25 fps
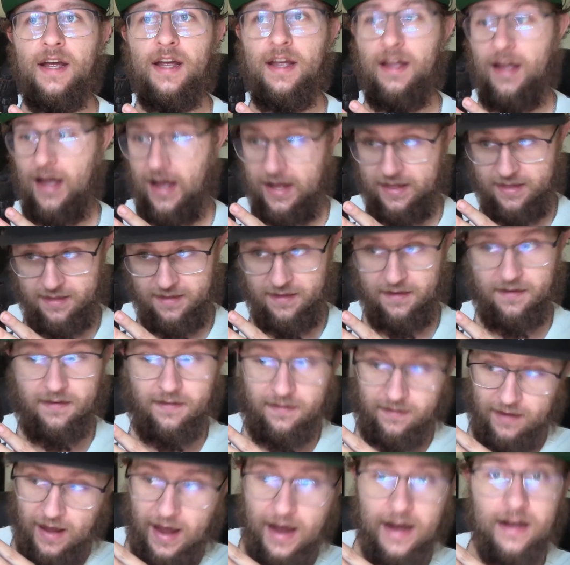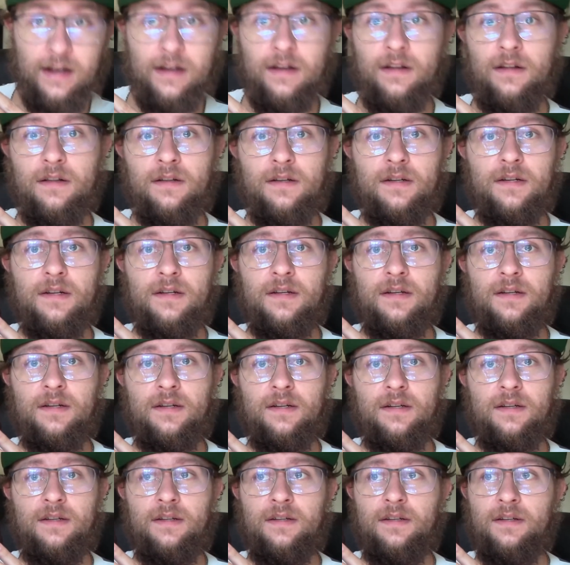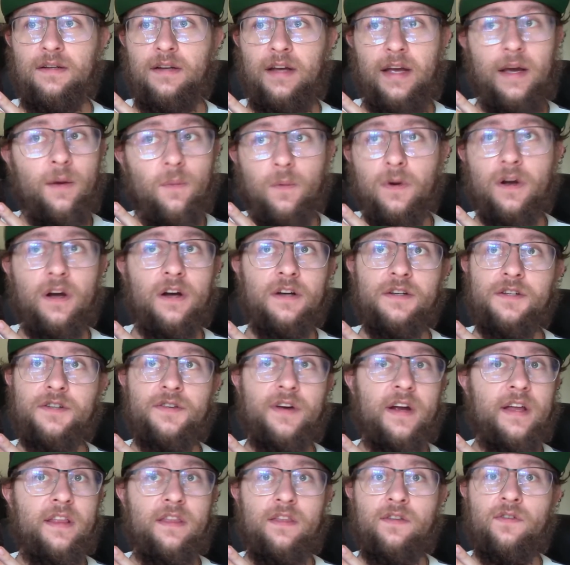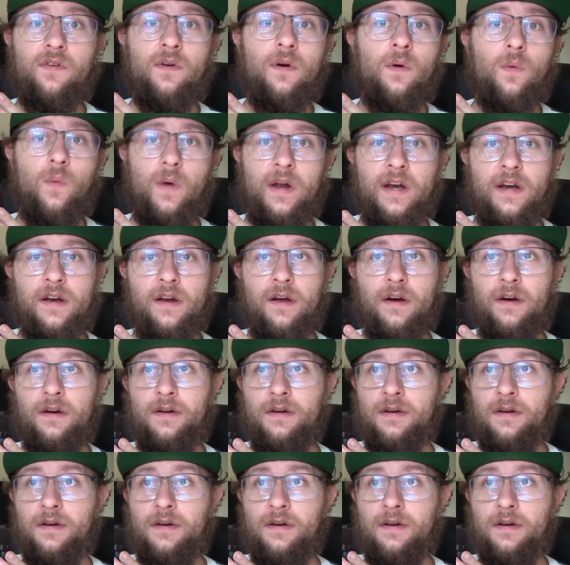at this angle, it would go straight through a window,